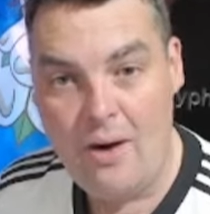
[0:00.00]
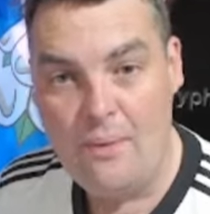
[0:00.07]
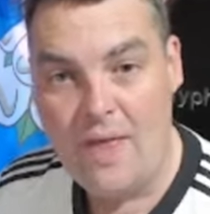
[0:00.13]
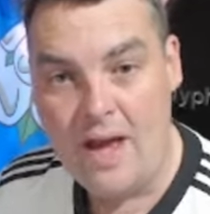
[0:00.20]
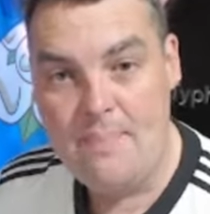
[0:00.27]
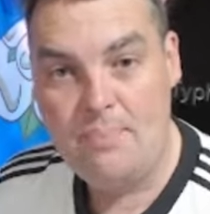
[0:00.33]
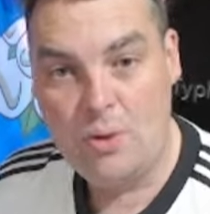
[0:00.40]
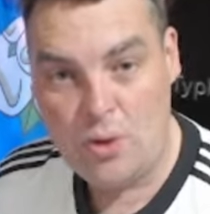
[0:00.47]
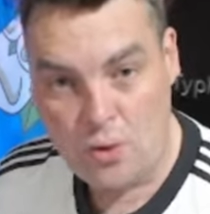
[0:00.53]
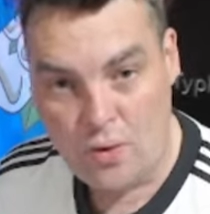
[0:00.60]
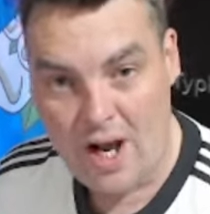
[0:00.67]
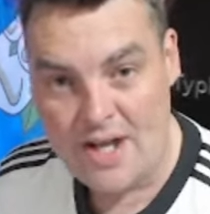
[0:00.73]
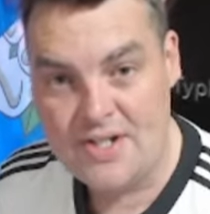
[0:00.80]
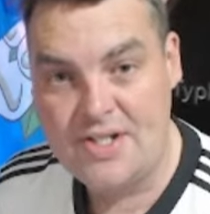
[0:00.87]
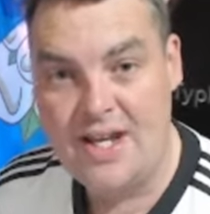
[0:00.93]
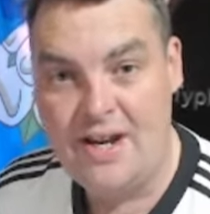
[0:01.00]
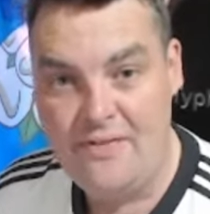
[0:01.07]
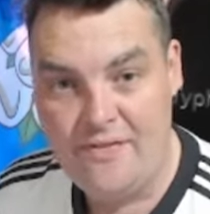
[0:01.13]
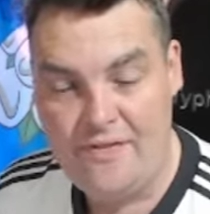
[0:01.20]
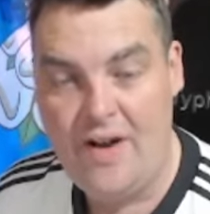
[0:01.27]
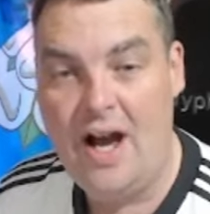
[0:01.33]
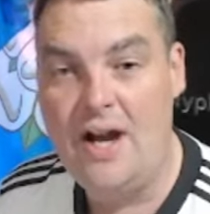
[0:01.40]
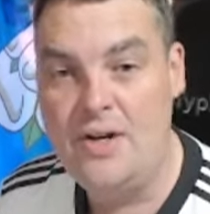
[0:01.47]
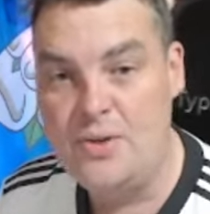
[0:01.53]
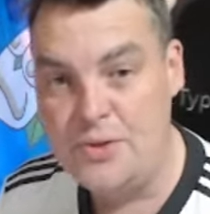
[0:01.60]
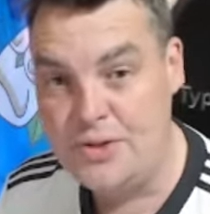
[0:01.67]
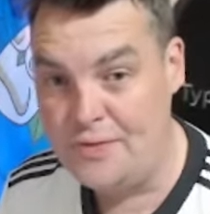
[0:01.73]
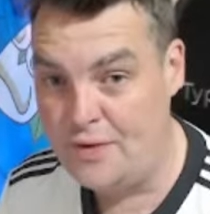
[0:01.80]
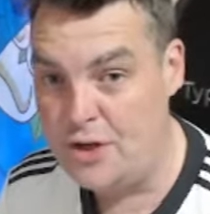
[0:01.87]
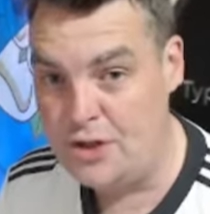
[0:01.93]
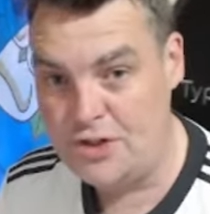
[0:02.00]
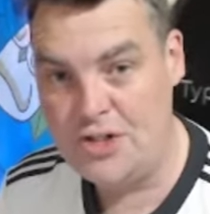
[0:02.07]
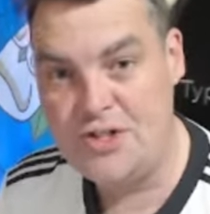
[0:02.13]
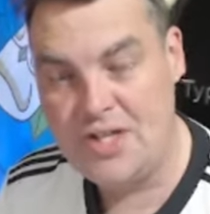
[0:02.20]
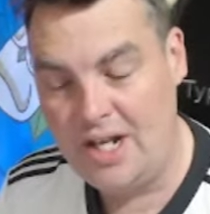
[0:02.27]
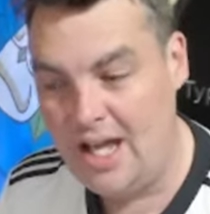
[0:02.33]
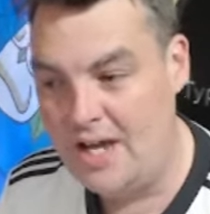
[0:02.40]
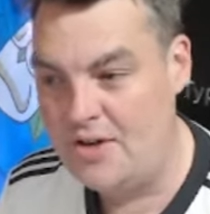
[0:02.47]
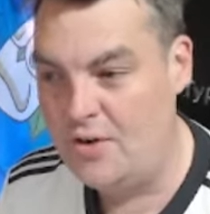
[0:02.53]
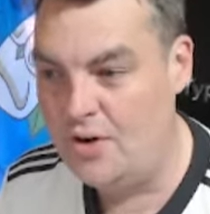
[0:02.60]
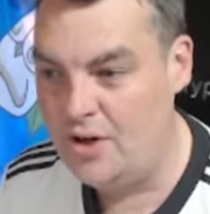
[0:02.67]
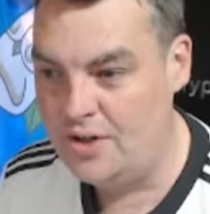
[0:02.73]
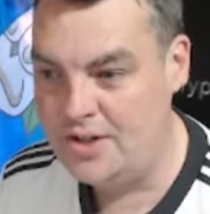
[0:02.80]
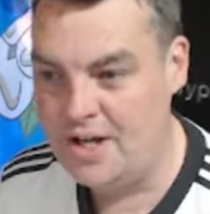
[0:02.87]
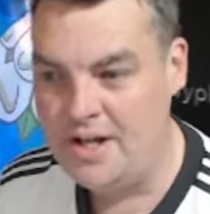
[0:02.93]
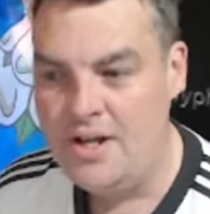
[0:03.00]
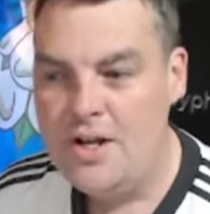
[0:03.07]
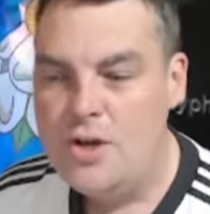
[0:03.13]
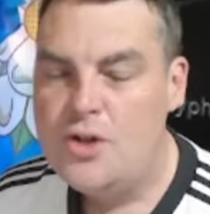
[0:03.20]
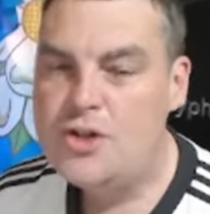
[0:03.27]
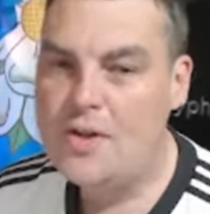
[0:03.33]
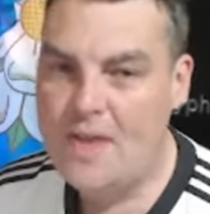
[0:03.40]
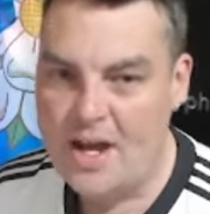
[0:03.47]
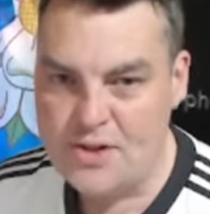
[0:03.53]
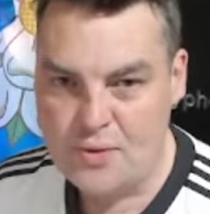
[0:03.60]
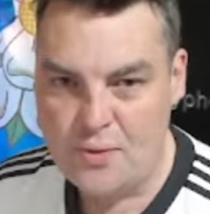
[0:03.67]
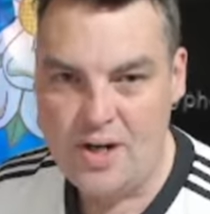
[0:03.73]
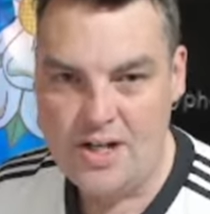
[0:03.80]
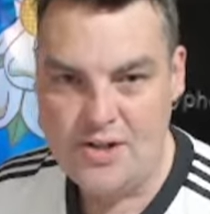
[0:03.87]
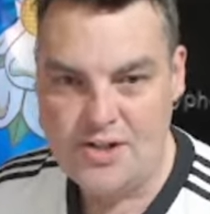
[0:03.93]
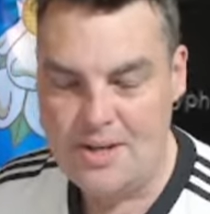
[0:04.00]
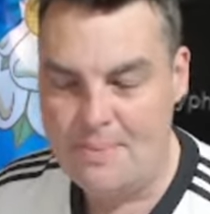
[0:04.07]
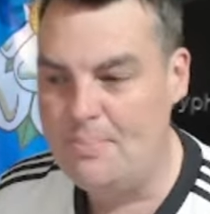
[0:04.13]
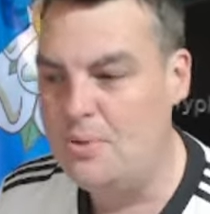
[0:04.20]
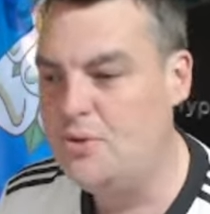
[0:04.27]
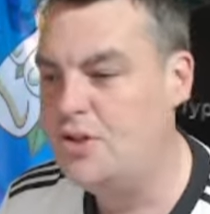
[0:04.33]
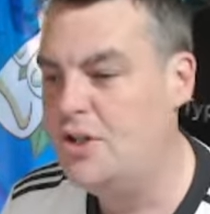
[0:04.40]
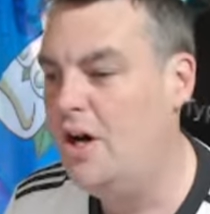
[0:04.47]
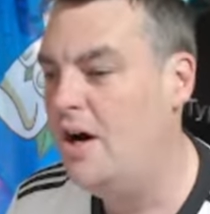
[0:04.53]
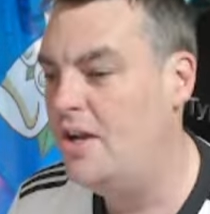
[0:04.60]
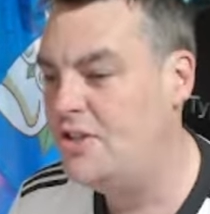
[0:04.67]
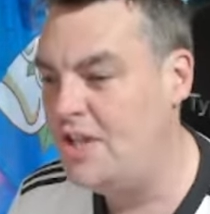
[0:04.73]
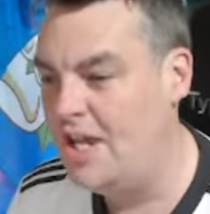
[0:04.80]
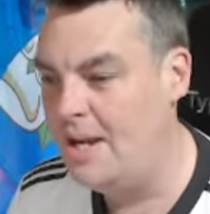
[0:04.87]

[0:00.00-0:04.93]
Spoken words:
they progress in finals versus the ladder order. So that's really simple. So a team